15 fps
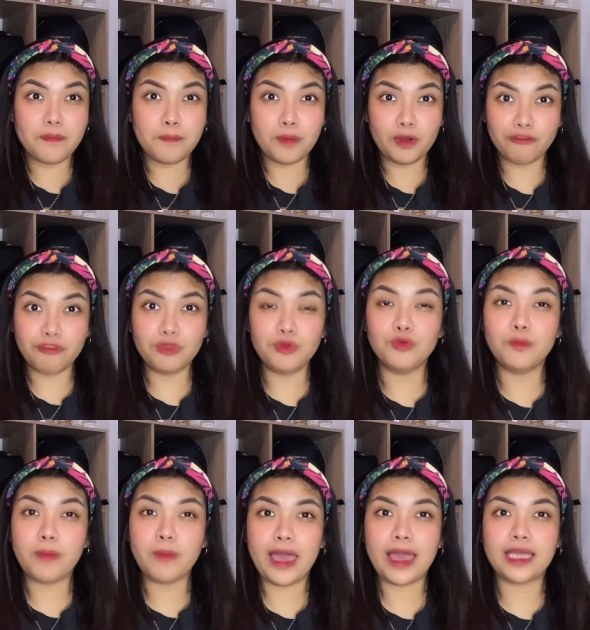
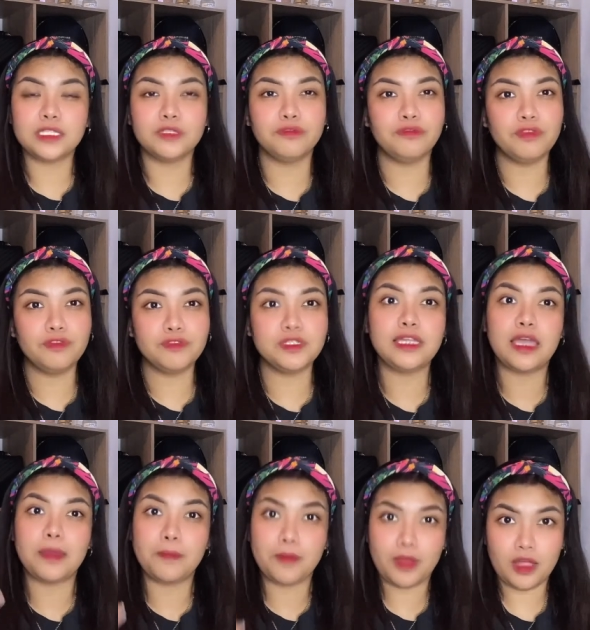perfume has 50
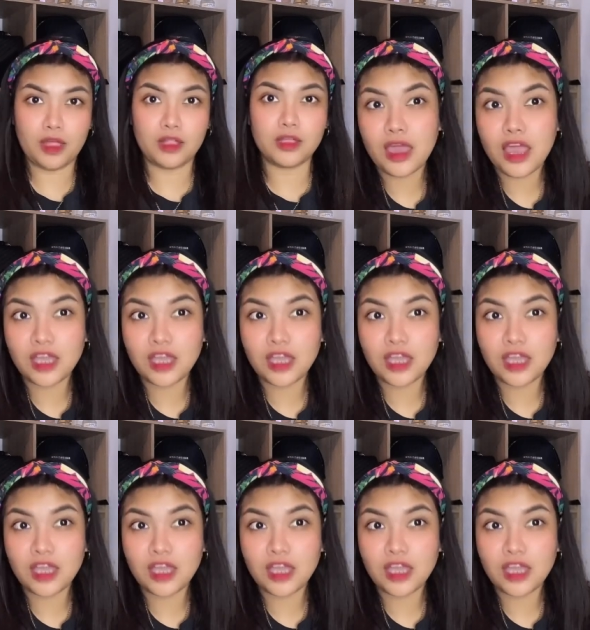ml,